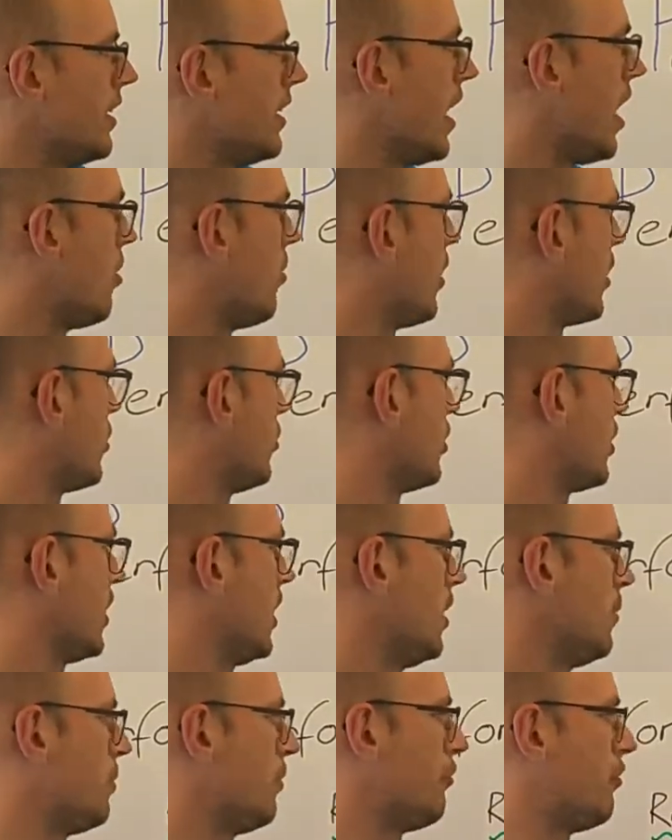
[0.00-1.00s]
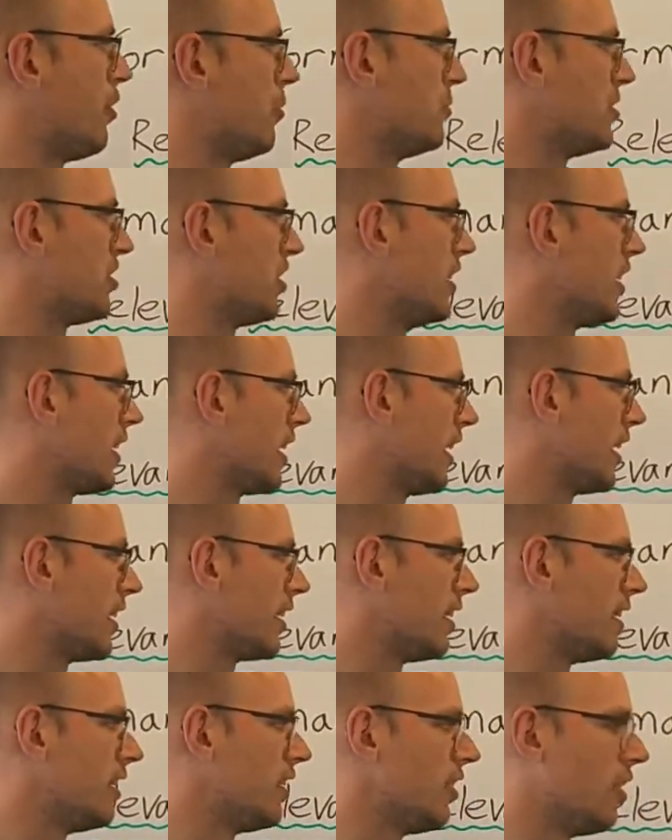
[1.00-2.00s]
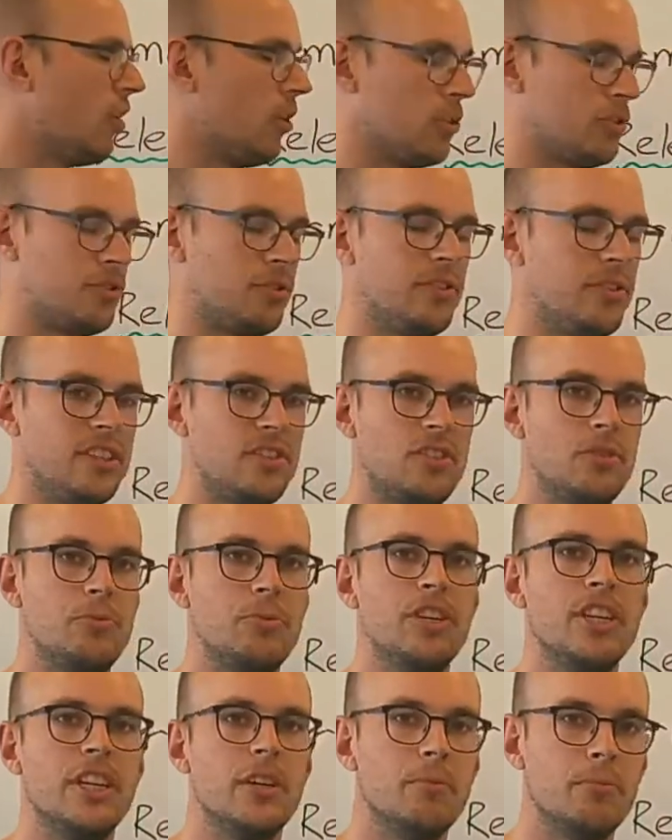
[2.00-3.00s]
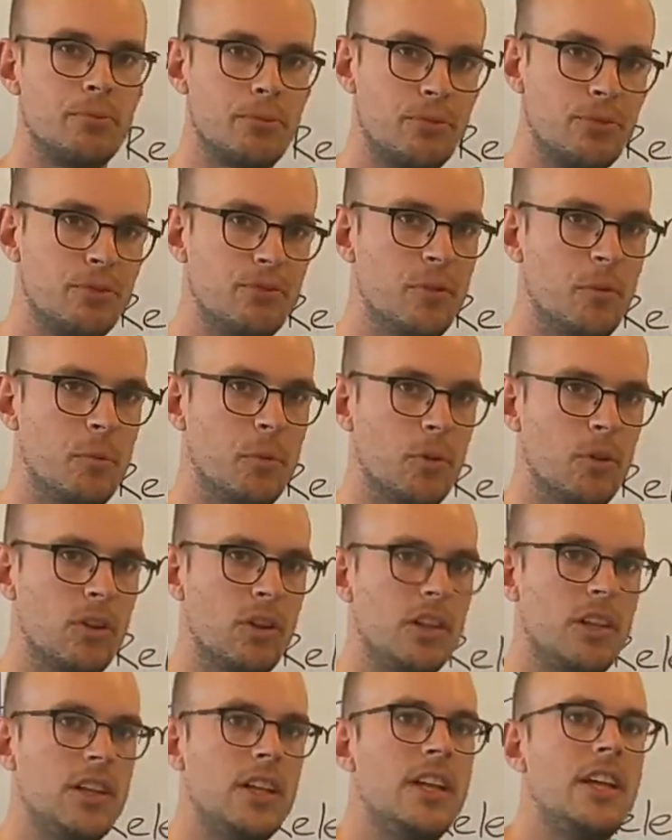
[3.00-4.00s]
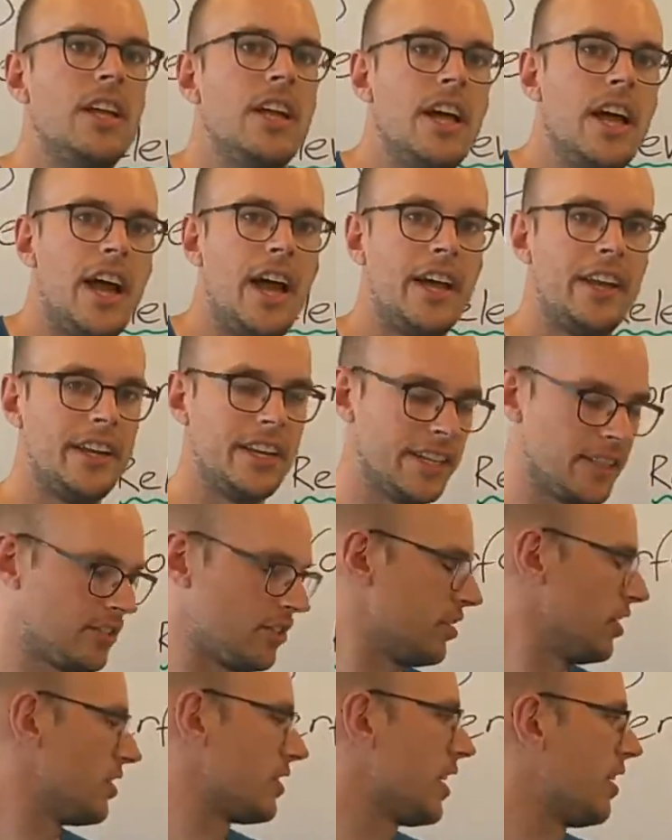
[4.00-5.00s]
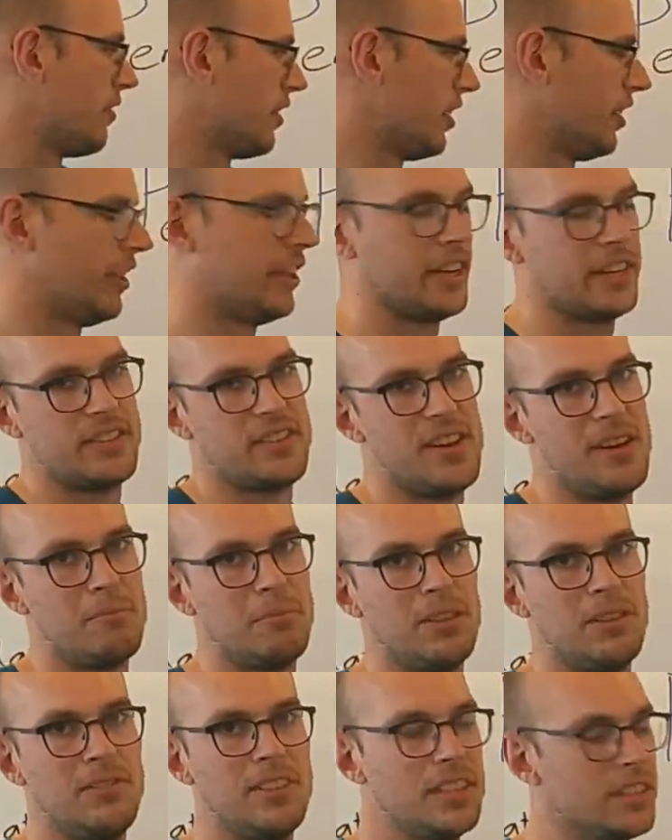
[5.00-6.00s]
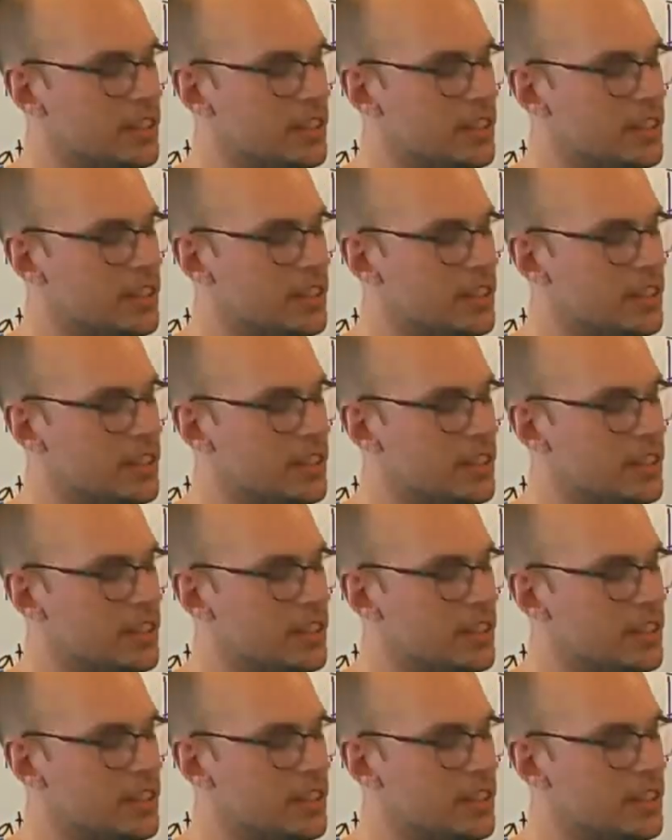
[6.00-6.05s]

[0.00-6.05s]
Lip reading: Now, a good key performance indicator also needs to be improvable. And let's just have another example.